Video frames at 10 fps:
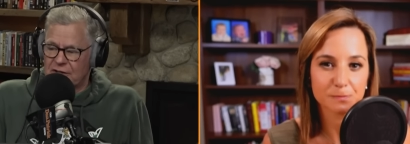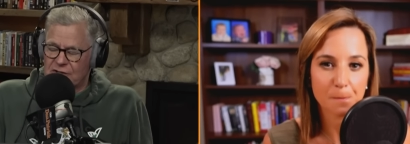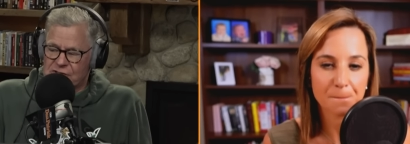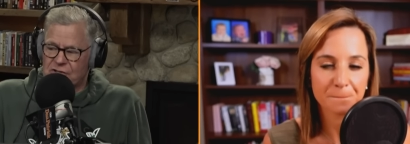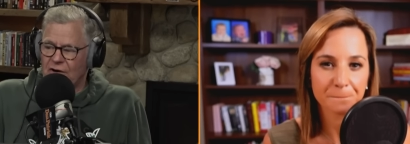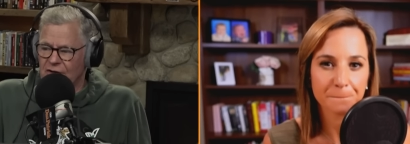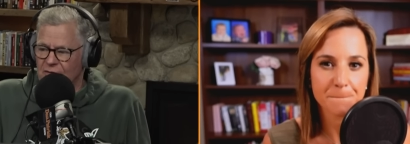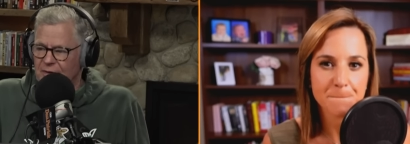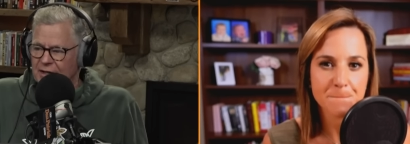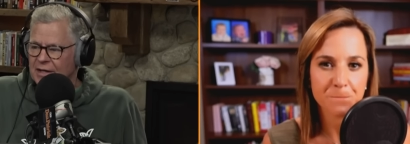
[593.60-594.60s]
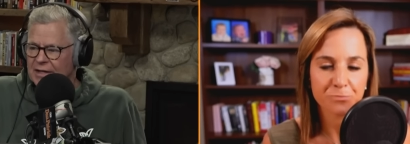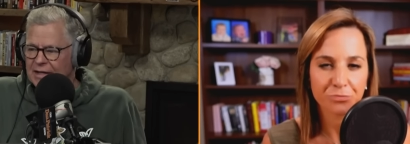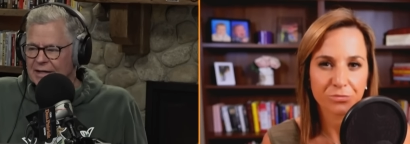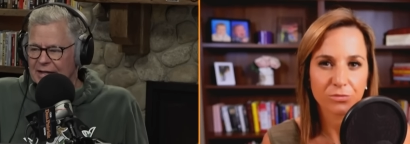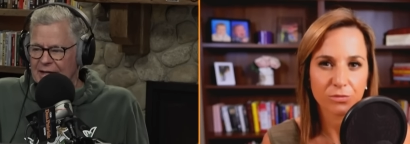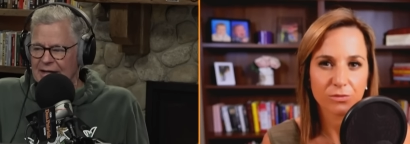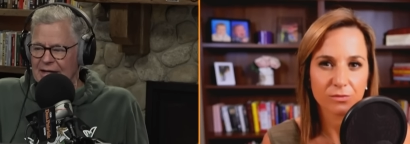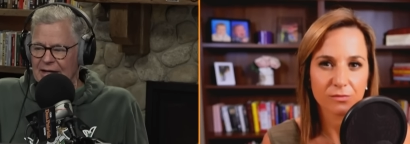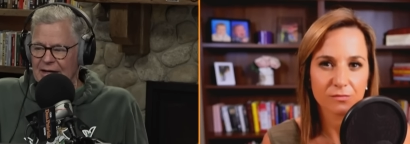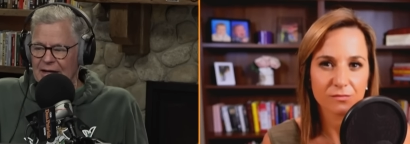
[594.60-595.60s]
Speaker 1: starter. But
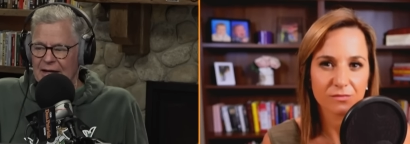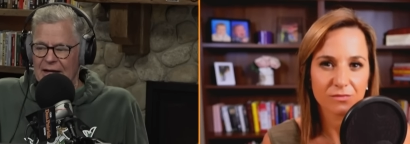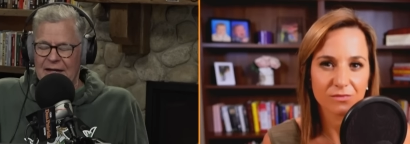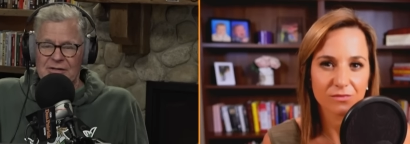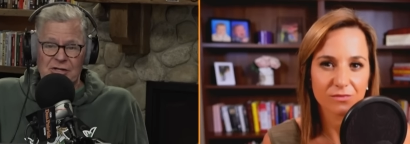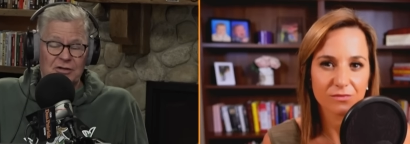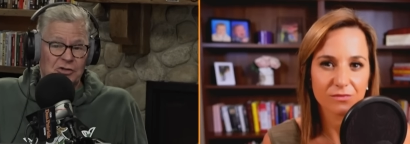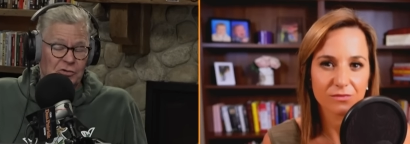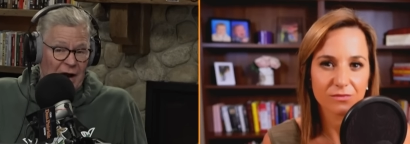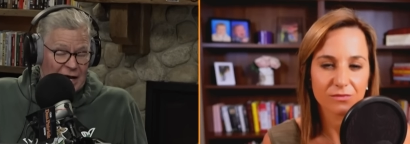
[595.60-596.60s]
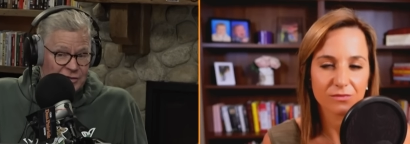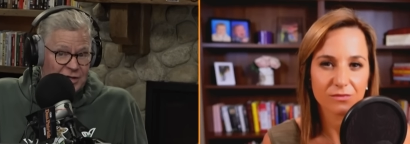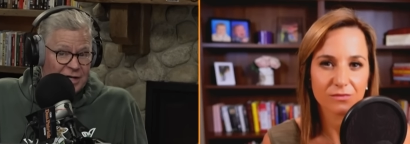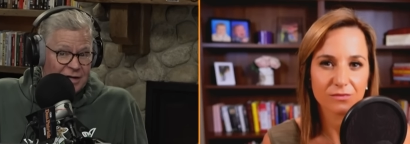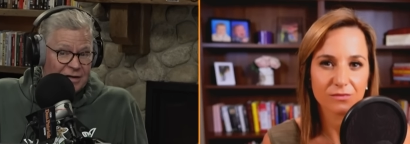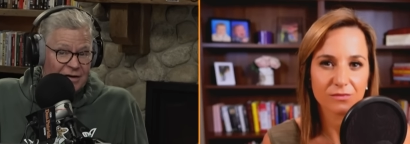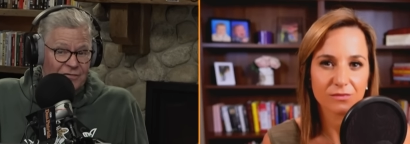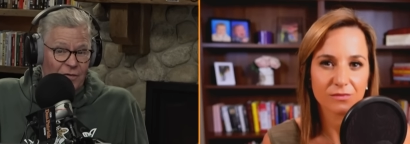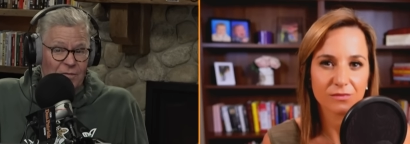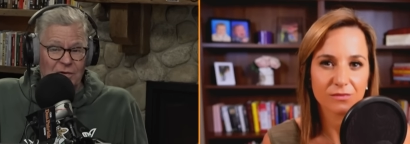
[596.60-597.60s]
is it a tragedy of
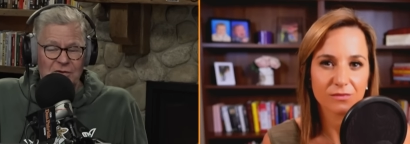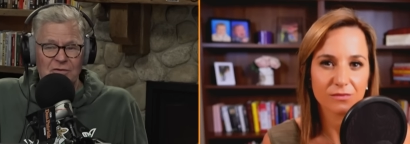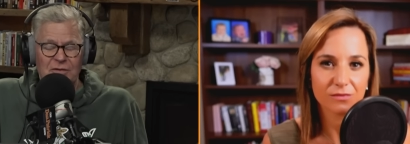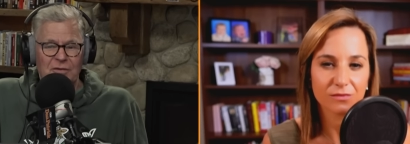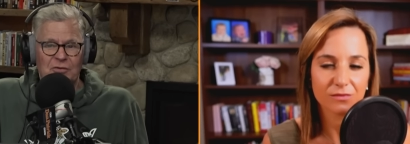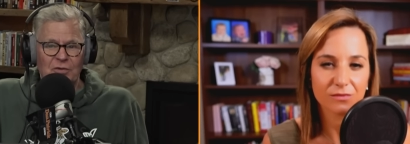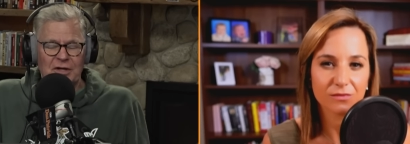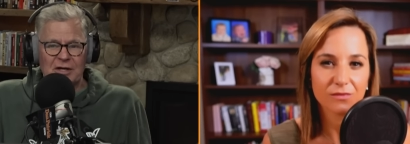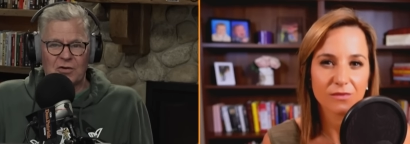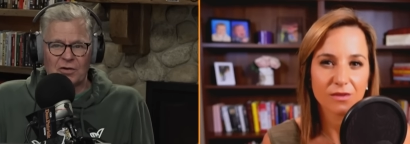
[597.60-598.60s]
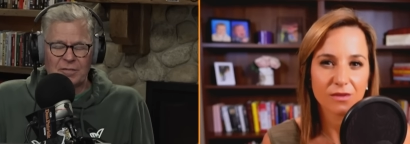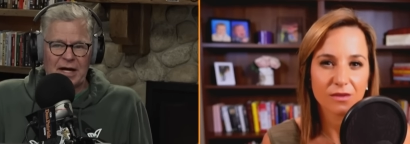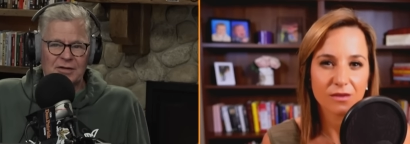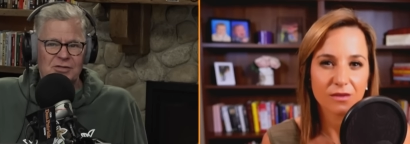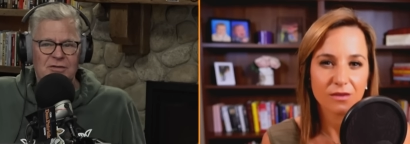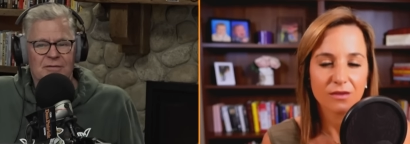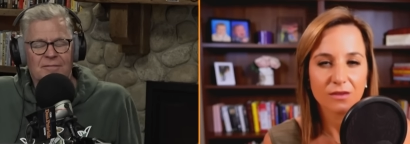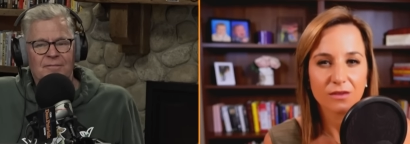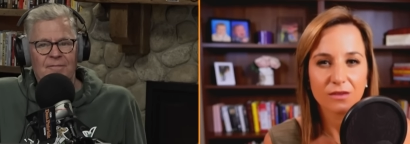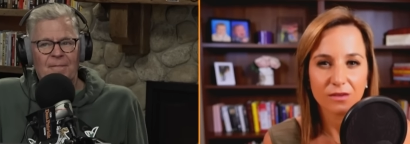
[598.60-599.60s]
what we're doing with rookie quarterbacks?
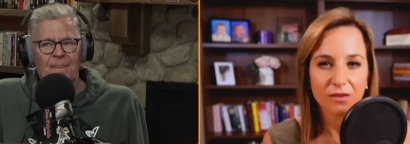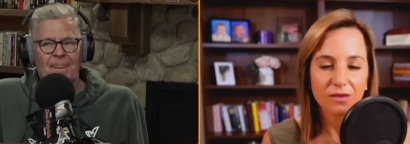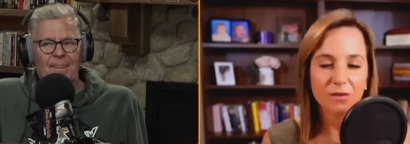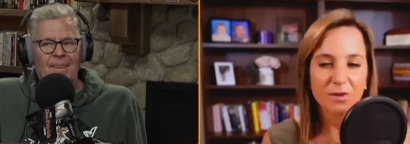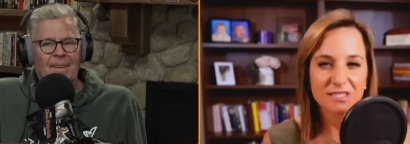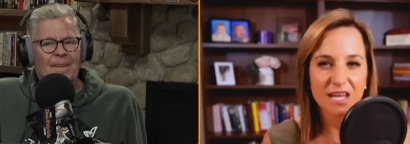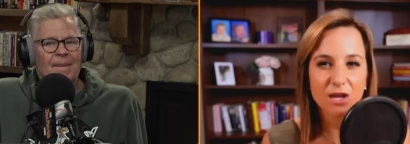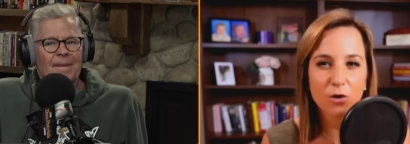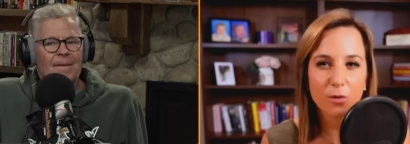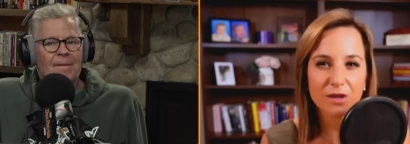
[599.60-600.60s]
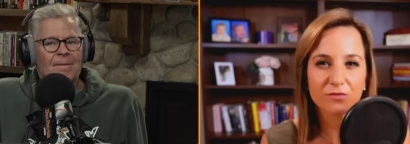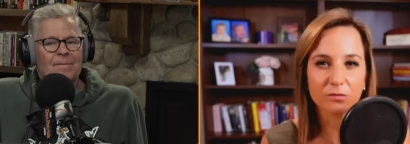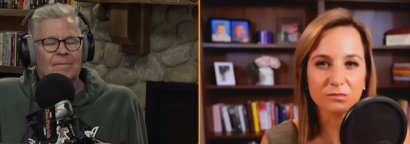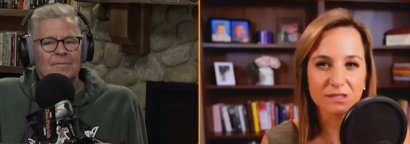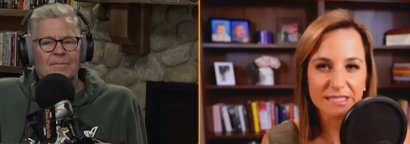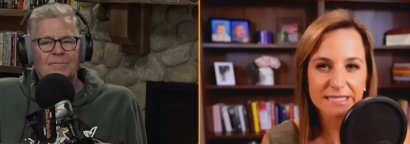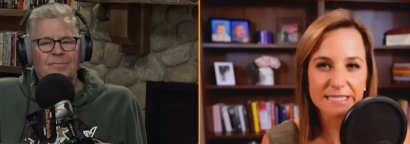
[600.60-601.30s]
Speaker 2: Yeah, my takeaway from listening